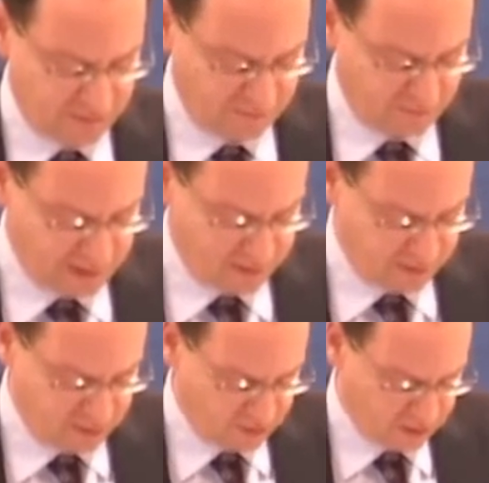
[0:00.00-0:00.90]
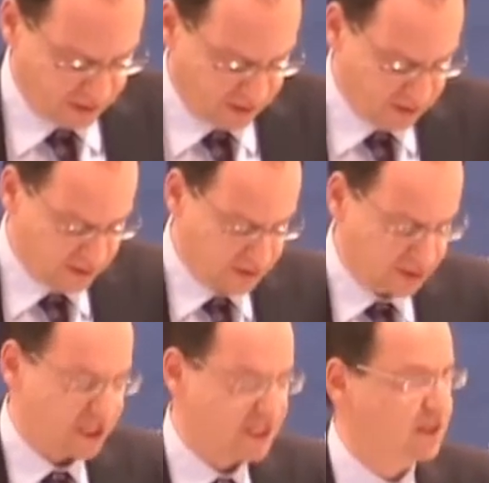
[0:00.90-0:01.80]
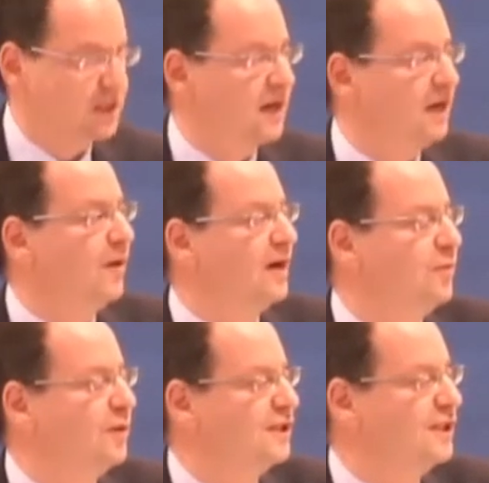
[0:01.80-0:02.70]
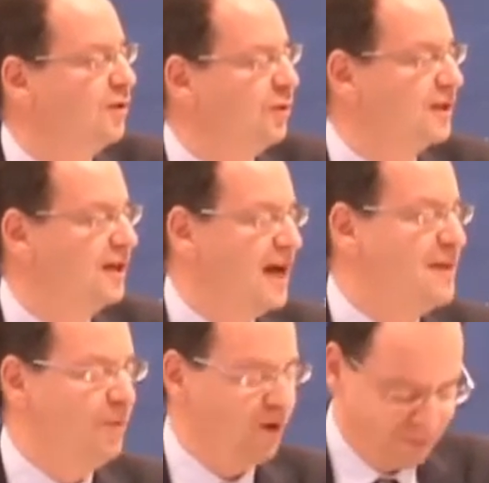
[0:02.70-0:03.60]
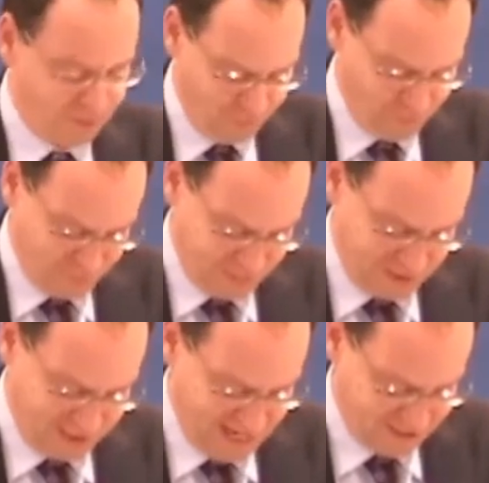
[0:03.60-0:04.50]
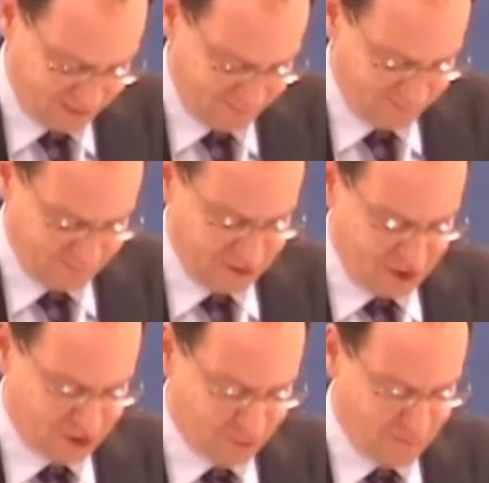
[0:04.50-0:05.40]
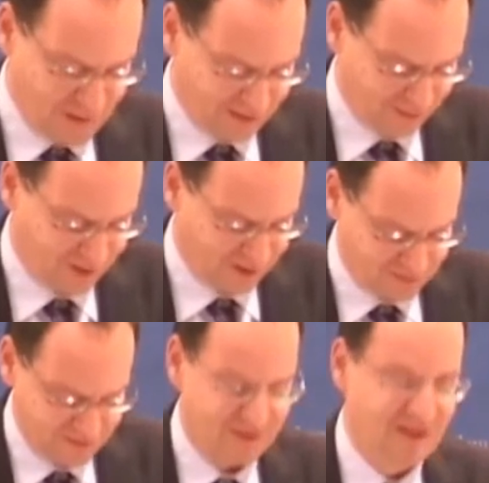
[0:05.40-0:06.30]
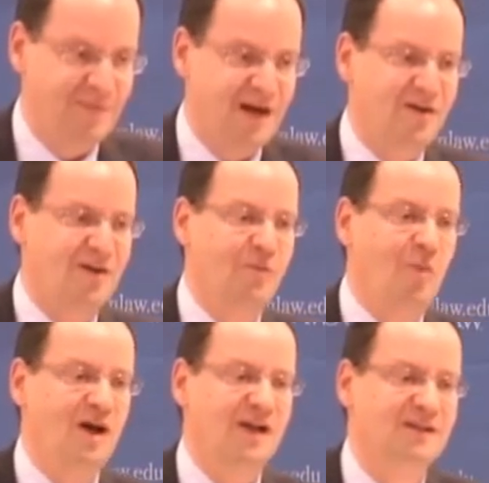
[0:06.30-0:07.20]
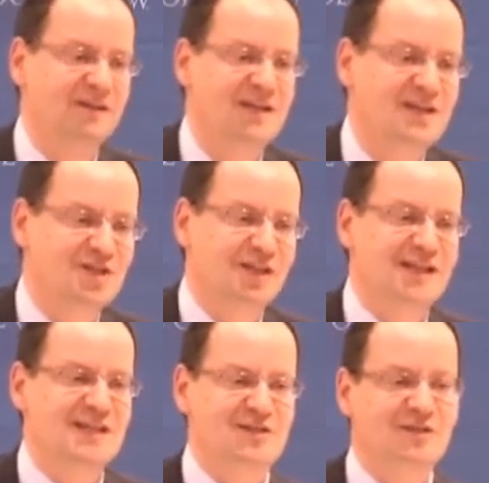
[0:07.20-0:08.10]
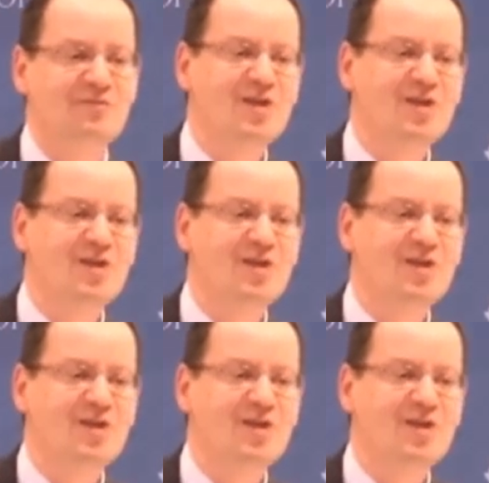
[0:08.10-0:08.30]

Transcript: friend of mine at the New Yorker suggested that I write what she called a Bob Woodward letter. Just 3 paragraphs. Paragraph 1, here's the list of